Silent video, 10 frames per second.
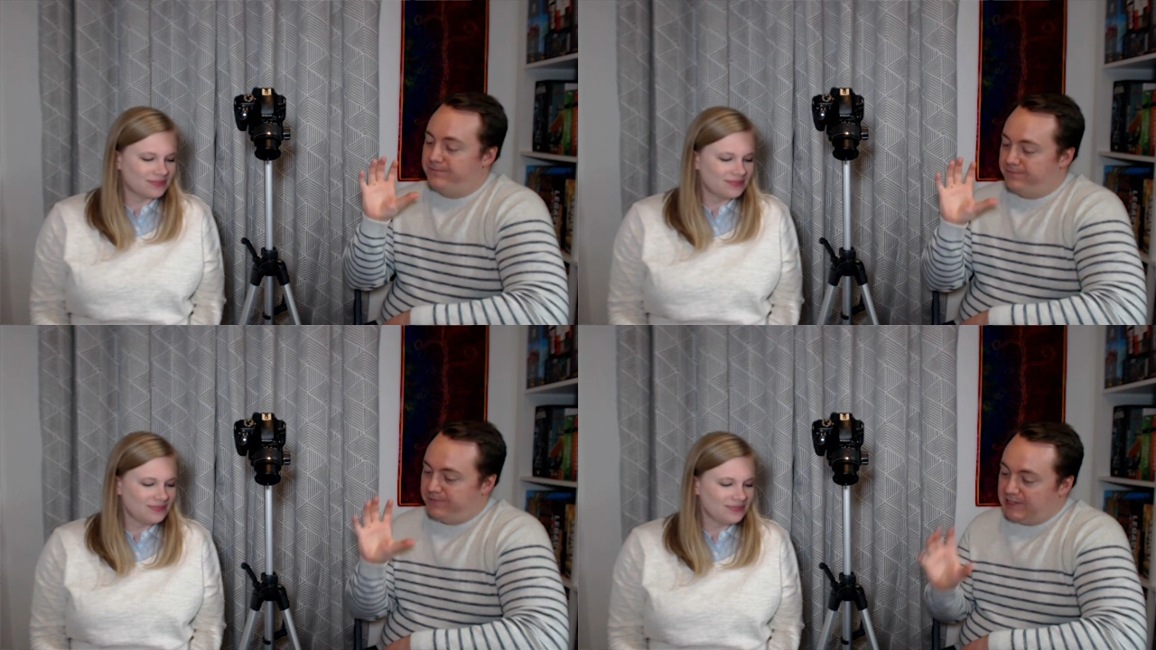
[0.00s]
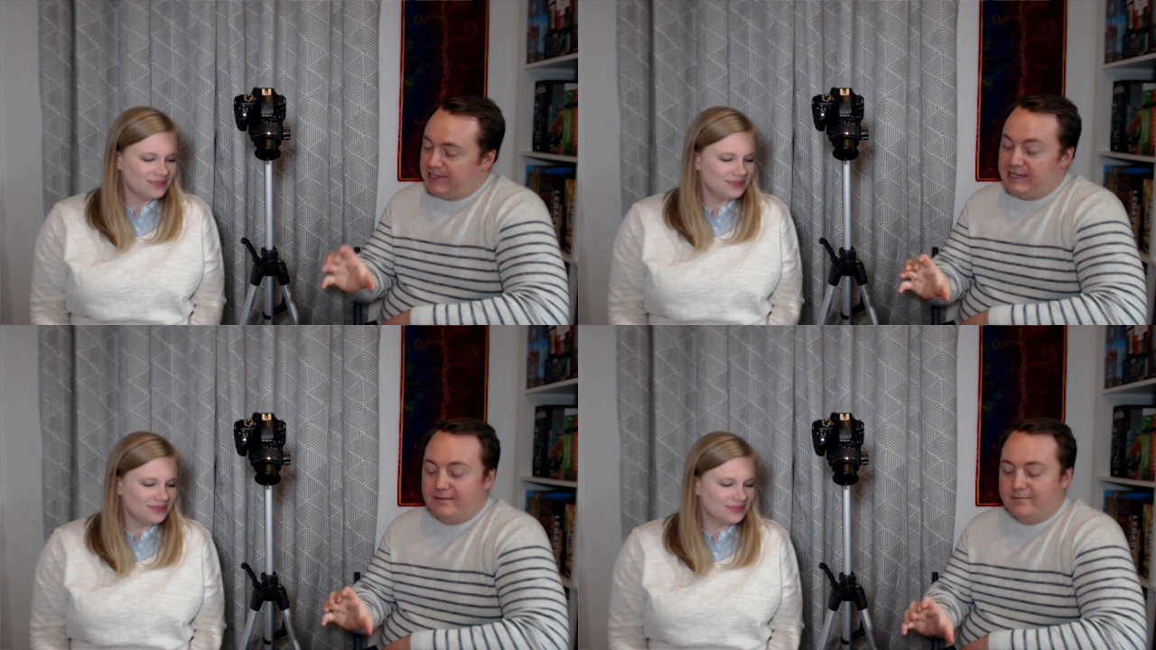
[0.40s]

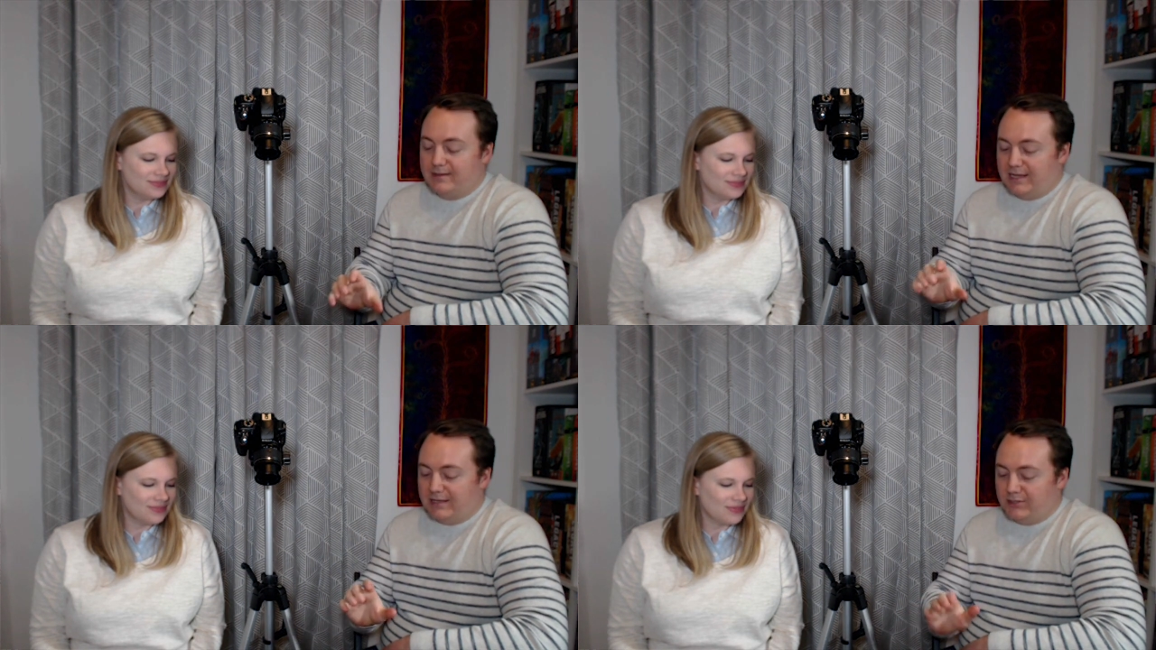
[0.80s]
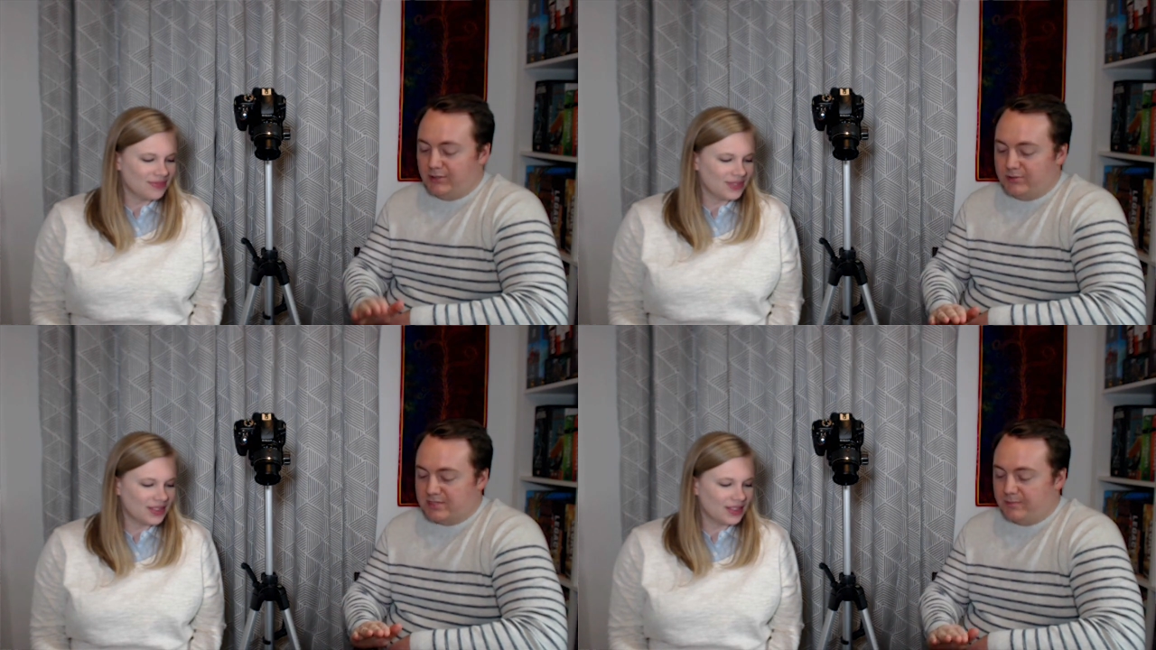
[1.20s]
Speaker 1: flee and
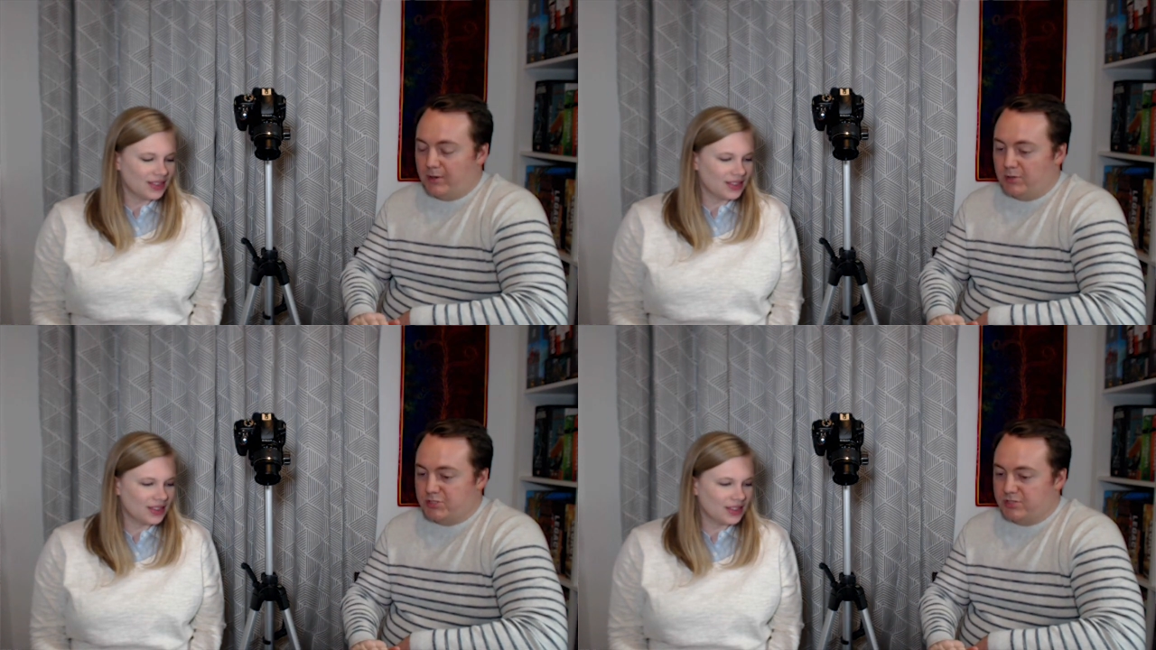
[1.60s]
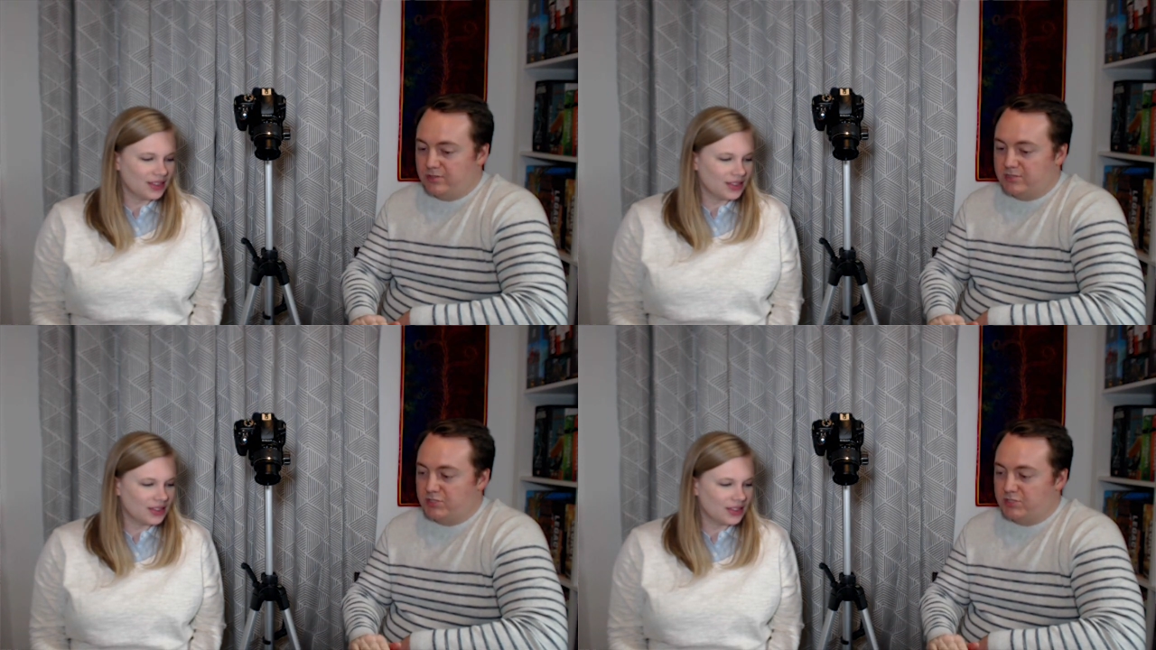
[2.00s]
use the potion